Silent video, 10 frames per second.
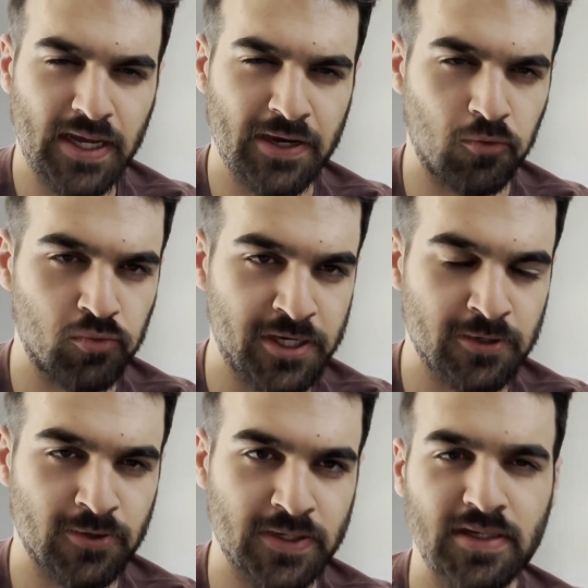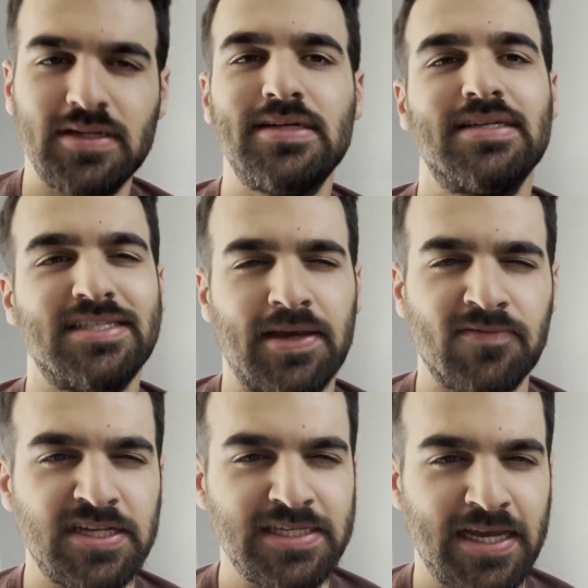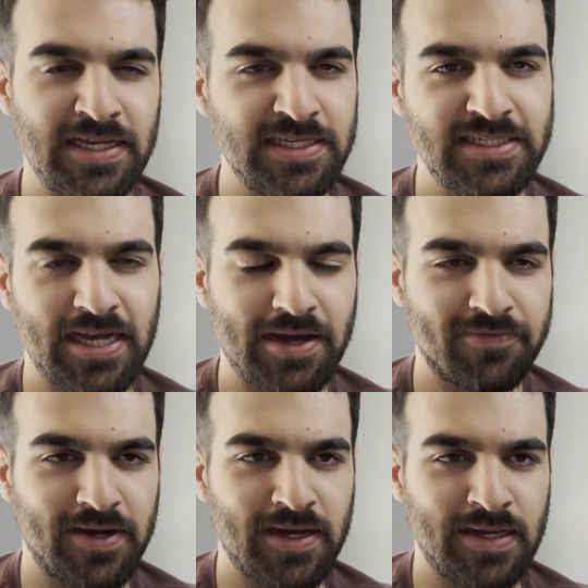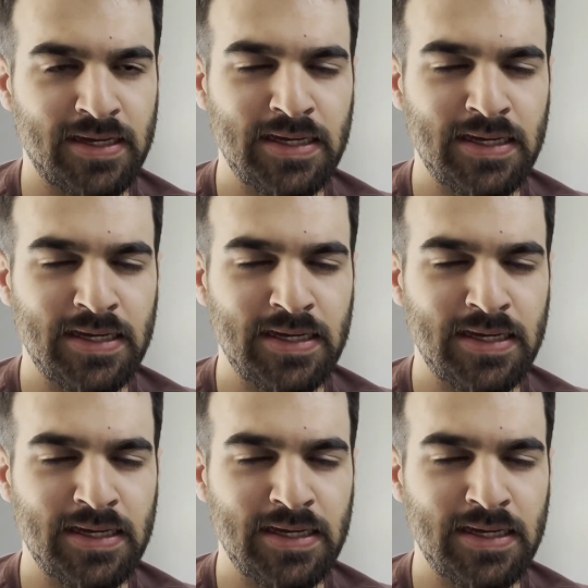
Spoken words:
kind of weird 70s 80s sci-fi,